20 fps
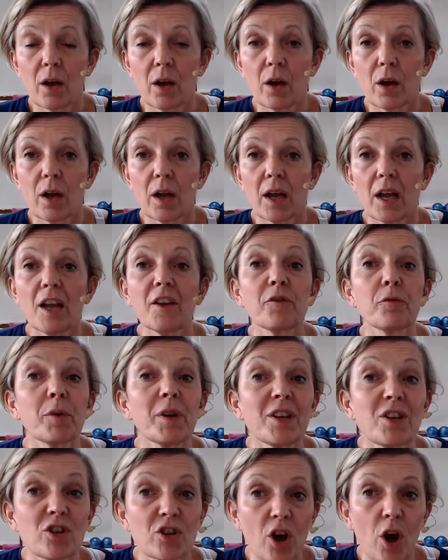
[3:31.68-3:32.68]
If we
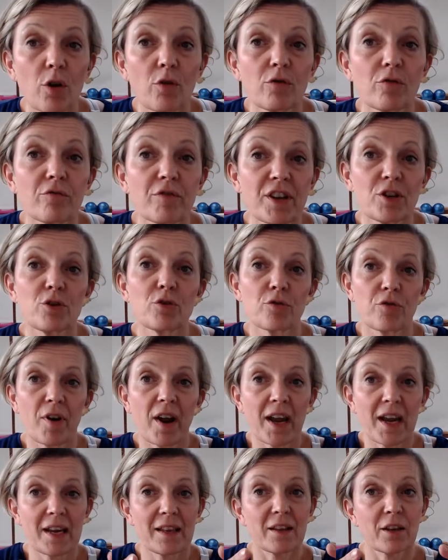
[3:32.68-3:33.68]
don't
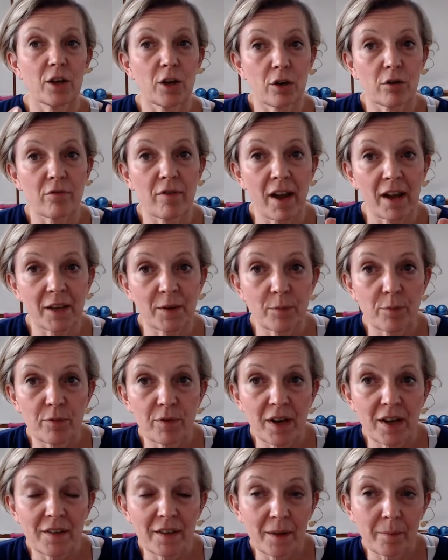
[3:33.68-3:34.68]
retrain the correct
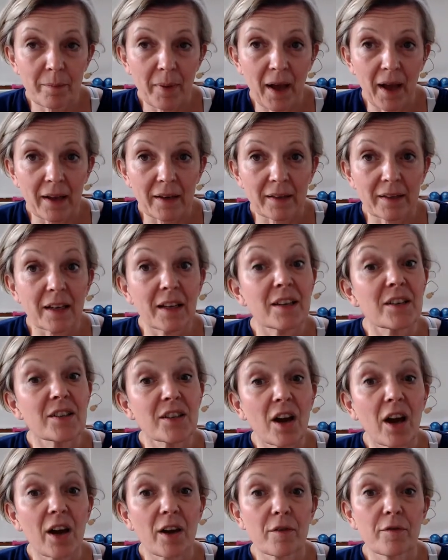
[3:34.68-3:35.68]
breathing pattern and
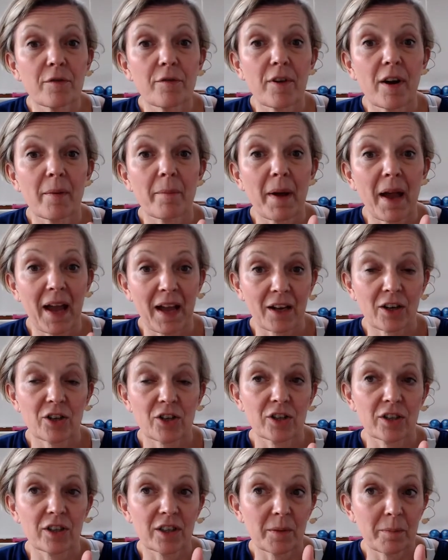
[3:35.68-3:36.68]
diaphragm
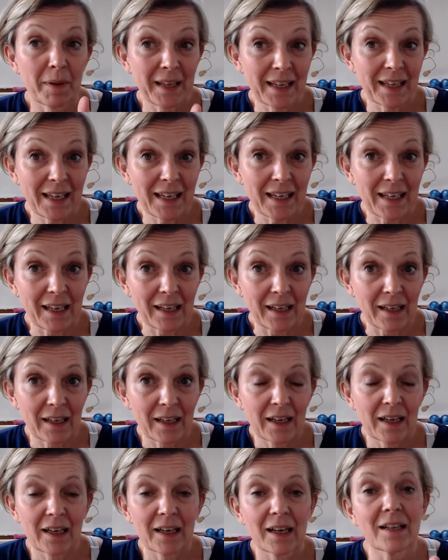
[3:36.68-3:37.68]
action at the beginning,
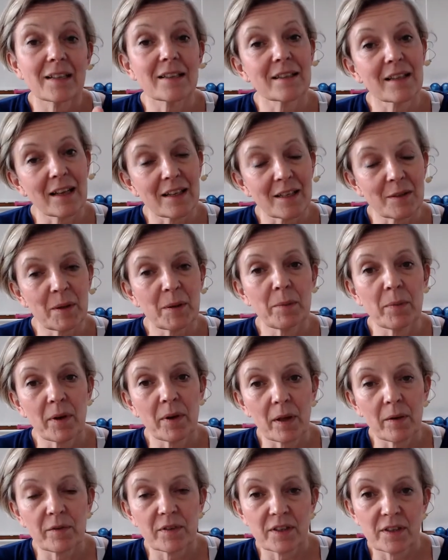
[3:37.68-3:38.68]
it sets people
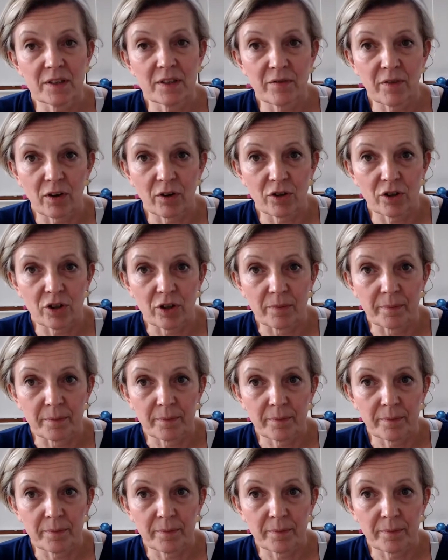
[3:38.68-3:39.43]
up for dysfunction.